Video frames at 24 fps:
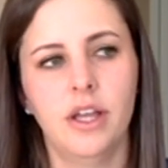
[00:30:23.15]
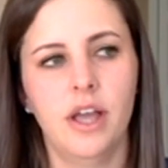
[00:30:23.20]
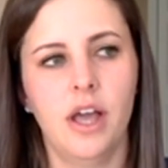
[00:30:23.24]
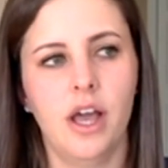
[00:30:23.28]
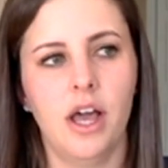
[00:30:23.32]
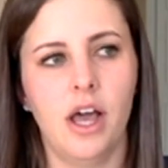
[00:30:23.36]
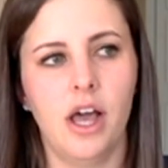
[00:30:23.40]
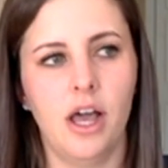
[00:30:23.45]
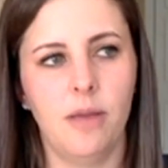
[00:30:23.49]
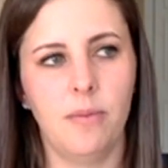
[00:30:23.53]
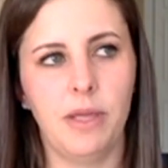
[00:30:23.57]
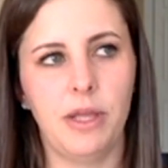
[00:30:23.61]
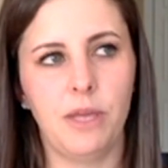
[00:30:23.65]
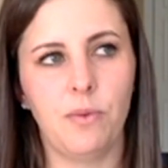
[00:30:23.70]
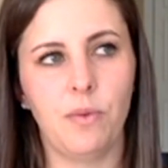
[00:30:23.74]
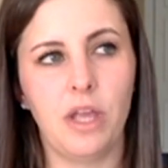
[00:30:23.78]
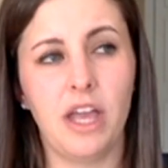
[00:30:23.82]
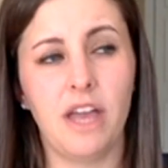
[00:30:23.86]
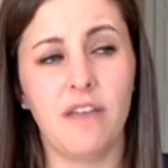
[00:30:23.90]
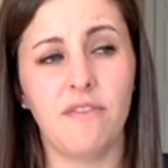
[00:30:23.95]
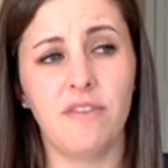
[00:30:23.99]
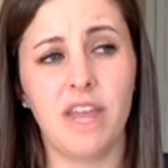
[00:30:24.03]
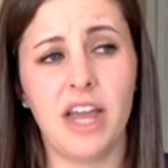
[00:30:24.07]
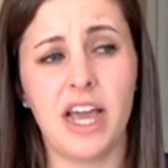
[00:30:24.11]
um, and we
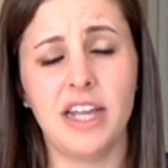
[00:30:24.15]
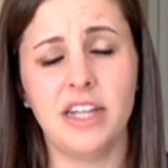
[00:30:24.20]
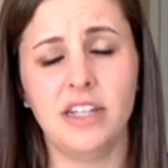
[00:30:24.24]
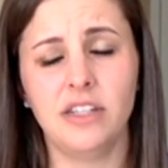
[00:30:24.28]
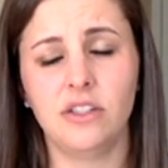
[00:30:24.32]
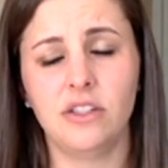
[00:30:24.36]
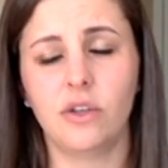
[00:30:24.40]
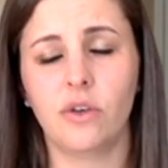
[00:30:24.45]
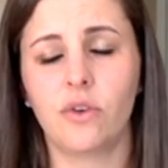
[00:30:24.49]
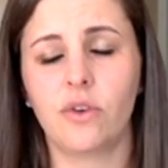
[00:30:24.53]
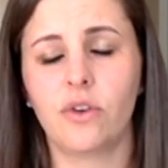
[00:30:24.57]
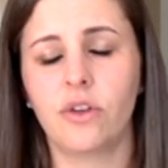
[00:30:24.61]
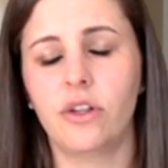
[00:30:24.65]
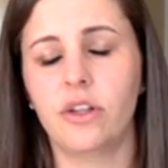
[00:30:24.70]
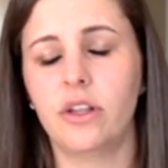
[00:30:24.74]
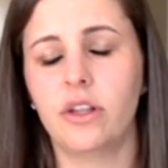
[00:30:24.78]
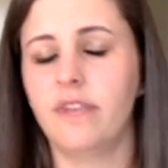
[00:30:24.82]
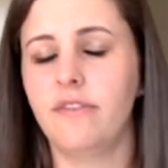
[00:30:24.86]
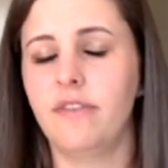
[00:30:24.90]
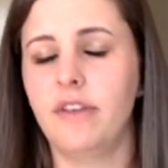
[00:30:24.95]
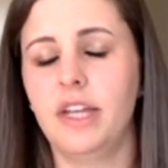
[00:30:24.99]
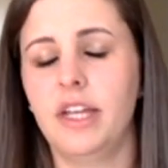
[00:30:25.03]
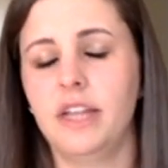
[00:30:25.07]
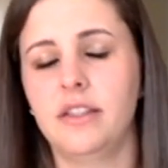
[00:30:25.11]
have nine total
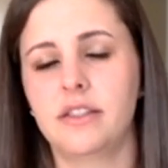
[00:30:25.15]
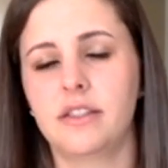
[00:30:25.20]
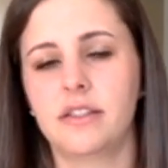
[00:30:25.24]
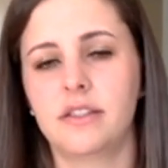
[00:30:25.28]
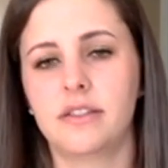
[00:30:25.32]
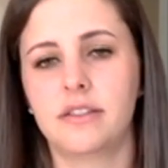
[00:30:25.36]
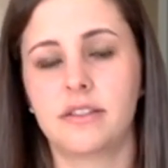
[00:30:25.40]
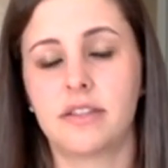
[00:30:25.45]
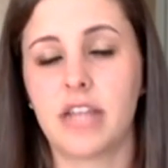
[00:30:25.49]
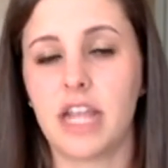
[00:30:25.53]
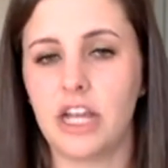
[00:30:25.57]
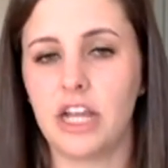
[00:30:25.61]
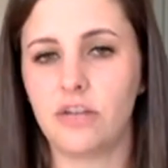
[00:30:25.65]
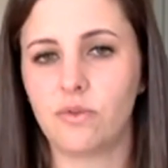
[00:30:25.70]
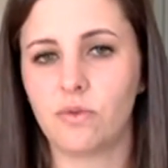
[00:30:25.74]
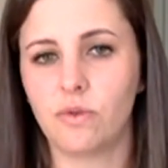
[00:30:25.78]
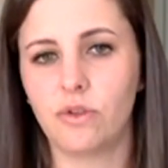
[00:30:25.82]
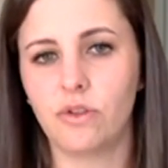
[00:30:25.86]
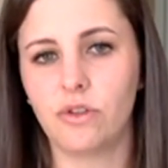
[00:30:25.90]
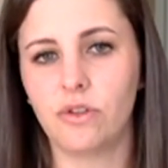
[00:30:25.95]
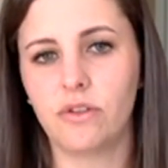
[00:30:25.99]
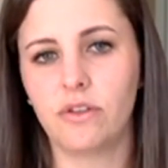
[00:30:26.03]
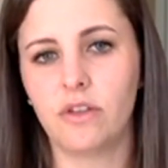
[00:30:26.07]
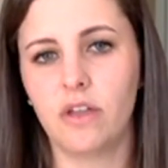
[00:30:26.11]
events
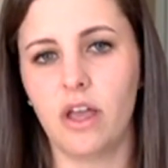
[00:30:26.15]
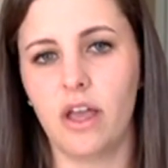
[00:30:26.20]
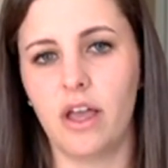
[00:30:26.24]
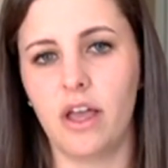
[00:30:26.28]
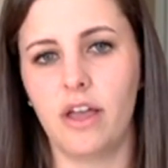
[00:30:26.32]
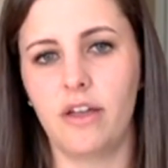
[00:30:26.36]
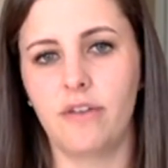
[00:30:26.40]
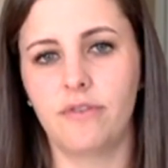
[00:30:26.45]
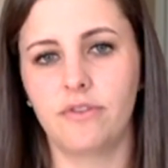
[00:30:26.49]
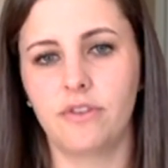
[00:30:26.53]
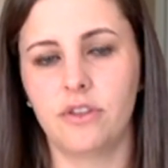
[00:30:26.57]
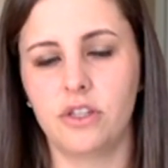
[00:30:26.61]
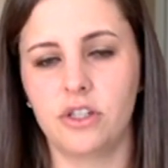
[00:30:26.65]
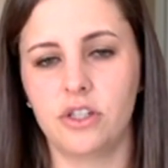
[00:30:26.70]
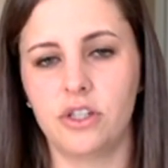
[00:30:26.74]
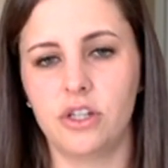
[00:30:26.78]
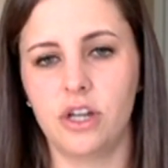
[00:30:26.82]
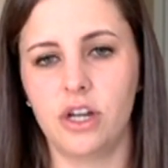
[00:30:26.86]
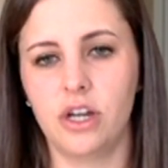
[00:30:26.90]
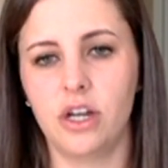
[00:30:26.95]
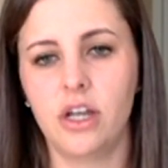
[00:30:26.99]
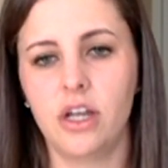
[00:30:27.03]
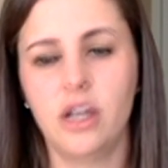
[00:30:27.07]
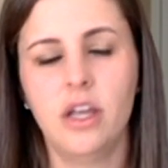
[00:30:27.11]
scheduled uh, for this
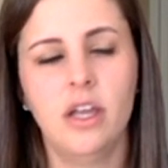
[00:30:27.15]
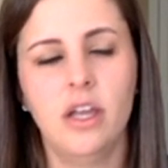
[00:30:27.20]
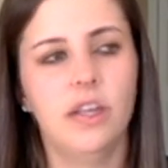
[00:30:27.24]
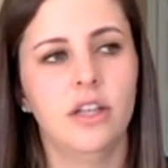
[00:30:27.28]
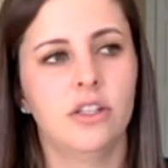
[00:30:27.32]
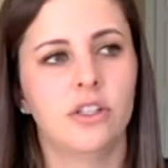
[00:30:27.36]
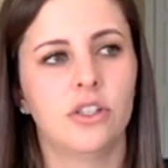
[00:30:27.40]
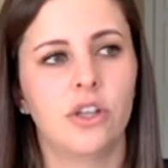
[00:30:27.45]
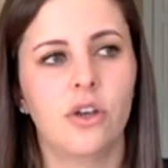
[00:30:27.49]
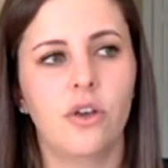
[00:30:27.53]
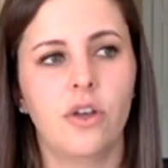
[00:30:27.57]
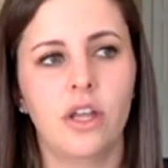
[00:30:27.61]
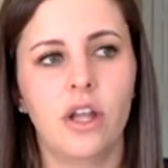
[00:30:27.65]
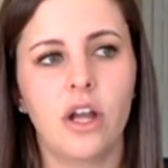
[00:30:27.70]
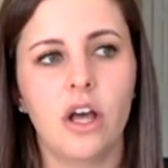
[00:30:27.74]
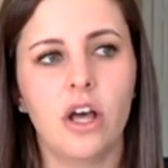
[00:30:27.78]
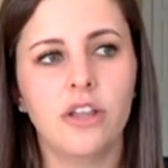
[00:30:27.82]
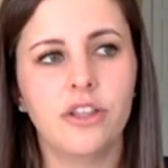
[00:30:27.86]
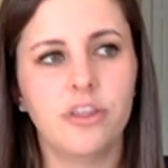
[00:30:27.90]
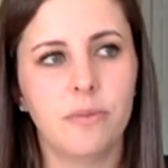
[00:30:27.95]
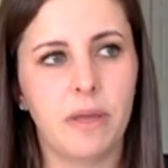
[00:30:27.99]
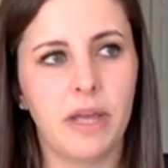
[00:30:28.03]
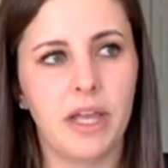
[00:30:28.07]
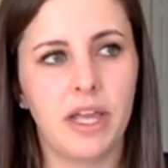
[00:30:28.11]
year. So it all
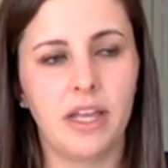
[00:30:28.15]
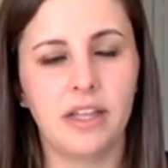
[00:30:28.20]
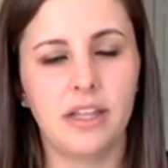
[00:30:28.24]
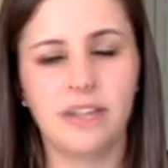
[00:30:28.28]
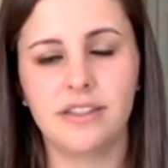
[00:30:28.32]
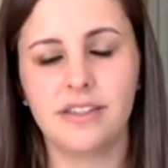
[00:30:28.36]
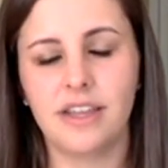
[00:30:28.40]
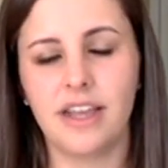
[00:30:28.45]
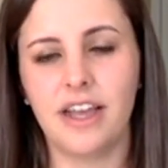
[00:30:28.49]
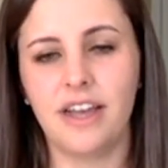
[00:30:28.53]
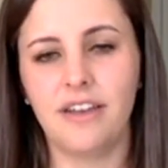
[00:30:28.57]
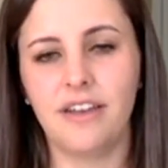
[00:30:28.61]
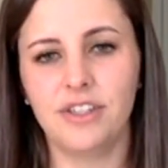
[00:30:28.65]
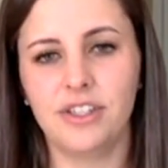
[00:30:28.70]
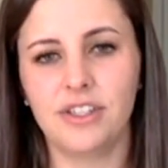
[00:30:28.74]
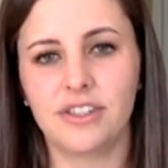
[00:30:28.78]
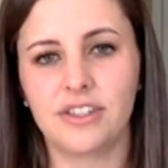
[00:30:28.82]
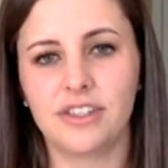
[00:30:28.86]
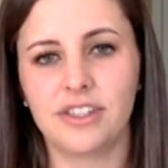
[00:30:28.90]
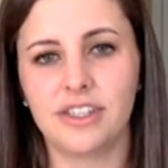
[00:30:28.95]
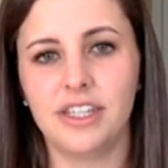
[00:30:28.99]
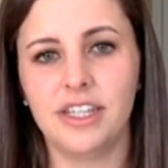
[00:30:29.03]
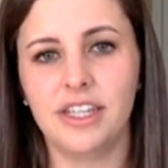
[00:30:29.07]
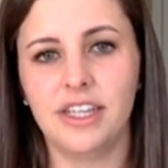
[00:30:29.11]
depends.
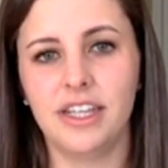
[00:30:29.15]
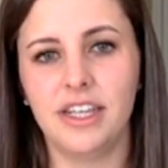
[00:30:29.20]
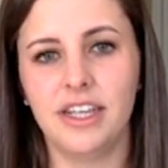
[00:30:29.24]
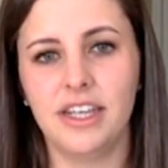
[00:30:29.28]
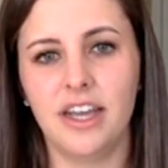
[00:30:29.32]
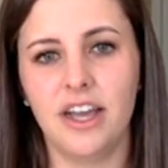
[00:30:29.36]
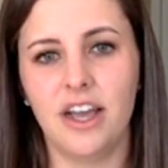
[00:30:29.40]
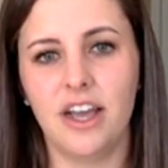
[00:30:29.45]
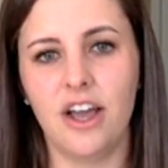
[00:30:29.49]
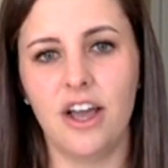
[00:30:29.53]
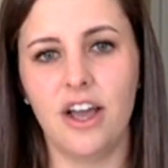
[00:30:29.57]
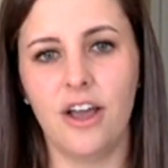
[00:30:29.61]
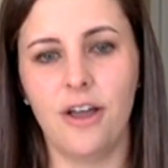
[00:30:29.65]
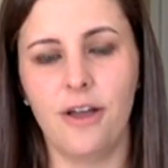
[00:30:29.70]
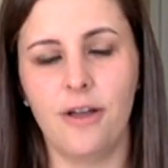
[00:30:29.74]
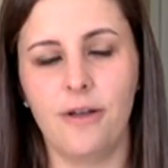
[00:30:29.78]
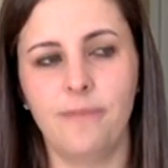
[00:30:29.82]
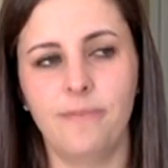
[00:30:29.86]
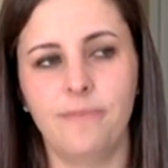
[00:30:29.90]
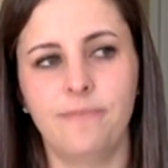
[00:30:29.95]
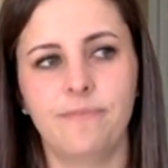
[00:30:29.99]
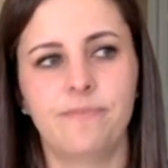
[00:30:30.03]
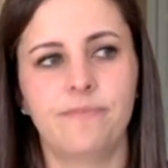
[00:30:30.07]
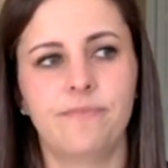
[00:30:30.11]
Obviously,
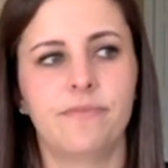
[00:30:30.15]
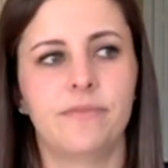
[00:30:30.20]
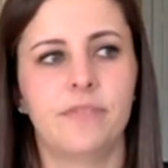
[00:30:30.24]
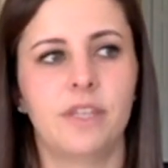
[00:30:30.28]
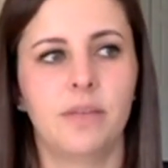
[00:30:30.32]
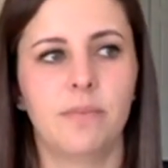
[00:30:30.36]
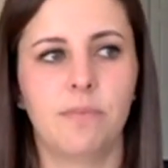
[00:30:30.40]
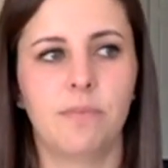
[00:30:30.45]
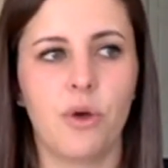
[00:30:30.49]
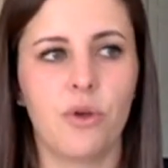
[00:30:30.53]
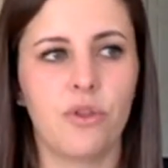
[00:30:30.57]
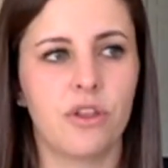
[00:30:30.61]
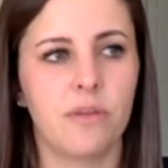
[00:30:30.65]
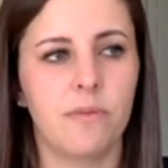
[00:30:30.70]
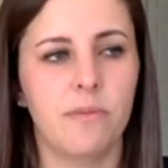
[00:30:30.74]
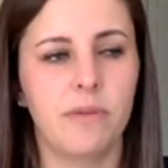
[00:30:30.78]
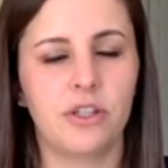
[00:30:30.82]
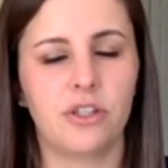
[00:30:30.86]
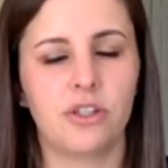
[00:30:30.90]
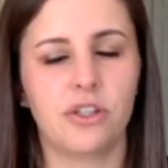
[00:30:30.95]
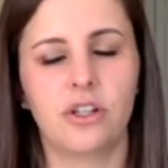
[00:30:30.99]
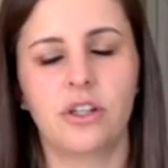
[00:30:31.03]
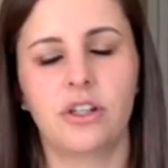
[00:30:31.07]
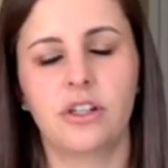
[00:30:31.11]
um, the, both
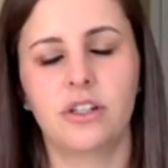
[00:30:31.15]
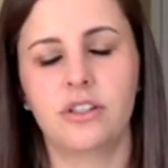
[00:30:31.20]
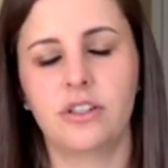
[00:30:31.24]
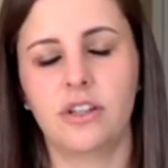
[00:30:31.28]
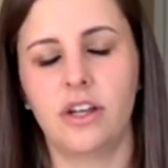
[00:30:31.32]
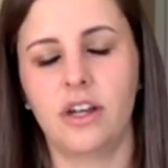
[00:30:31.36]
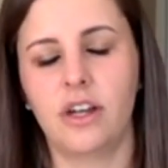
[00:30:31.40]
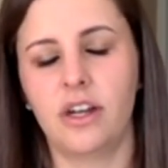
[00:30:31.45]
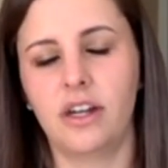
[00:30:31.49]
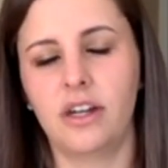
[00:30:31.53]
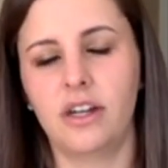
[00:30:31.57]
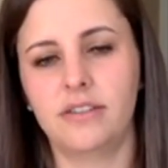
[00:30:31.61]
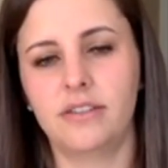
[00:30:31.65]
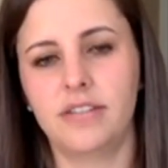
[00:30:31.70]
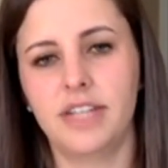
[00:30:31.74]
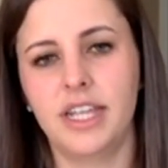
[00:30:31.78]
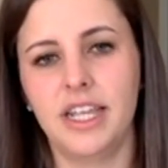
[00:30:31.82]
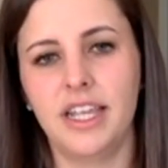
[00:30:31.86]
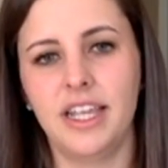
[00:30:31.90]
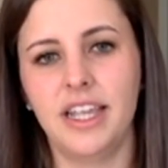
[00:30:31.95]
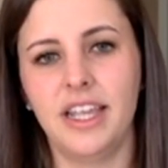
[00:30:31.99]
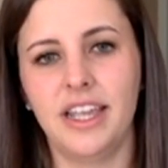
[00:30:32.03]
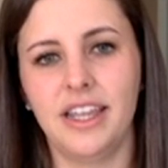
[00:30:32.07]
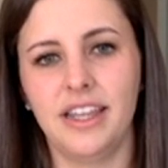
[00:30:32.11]
commissioners are
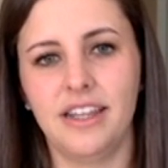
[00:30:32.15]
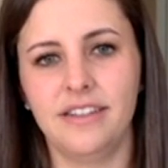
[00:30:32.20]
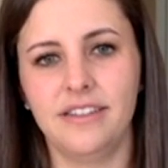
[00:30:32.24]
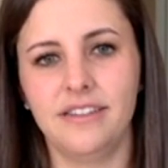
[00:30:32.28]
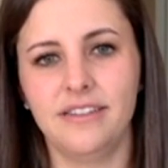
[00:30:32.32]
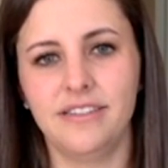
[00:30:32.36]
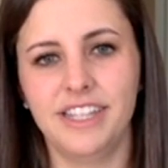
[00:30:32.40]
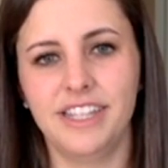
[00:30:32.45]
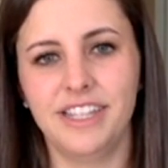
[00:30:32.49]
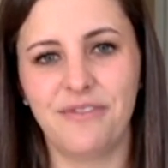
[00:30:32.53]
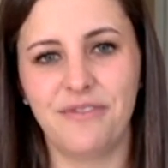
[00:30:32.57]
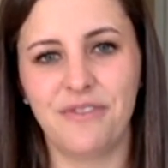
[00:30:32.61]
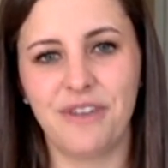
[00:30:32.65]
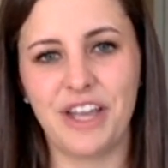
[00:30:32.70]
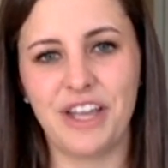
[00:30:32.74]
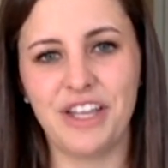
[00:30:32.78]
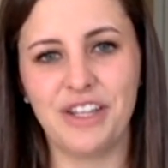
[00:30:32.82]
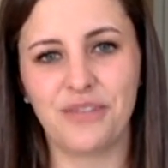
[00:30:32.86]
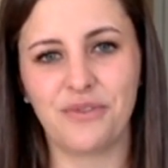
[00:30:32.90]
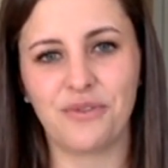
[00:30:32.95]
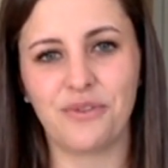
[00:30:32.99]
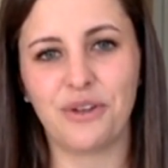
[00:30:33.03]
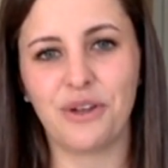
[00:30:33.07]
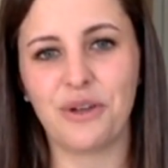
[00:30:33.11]
taking in
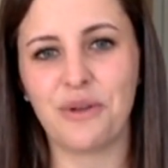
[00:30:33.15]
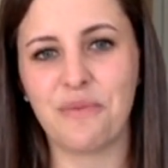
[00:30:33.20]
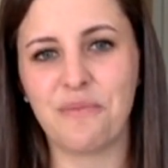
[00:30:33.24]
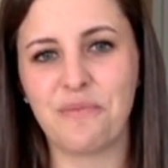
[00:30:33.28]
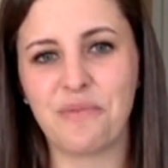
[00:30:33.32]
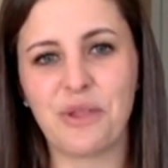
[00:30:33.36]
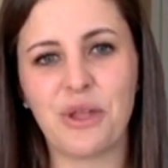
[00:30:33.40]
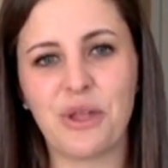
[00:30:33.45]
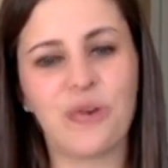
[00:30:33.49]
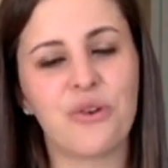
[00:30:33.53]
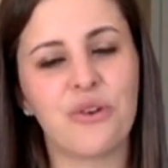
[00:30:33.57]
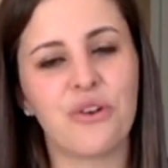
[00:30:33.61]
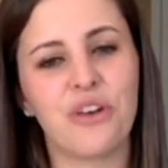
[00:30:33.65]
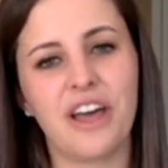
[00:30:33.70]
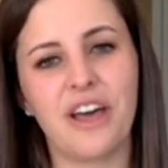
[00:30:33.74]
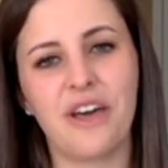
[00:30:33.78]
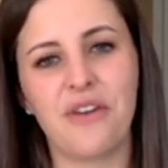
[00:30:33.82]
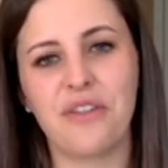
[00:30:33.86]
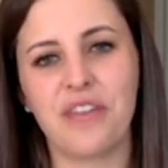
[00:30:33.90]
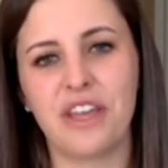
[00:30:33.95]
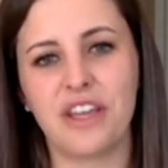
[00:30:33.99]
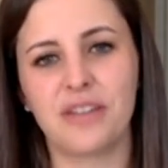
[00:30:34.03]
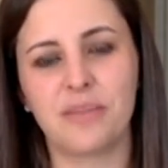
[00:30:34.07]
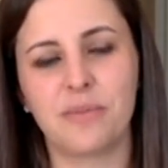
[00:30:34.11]
advice from local health
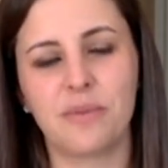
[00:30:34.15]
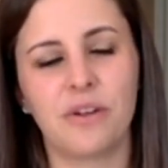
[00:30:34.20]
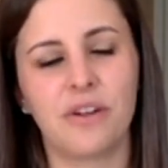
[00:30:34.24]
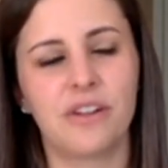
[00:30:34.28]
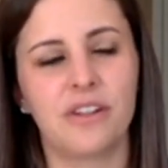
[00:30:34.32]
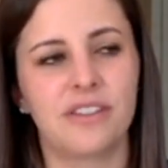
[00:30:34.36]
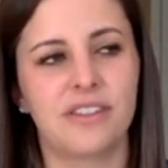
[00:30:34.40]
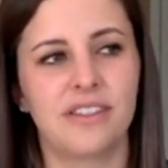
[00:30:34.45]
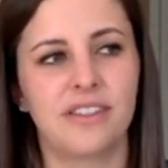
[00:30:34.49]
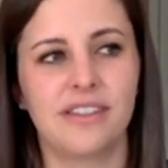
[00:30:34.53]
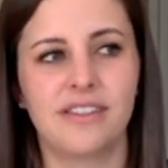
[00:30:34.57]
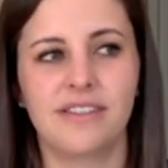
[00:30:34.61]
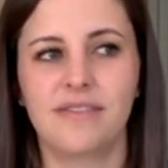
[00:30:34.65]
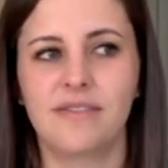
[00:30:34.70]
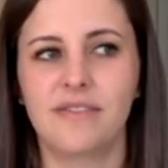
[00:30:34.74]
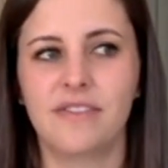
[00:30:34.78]
experts and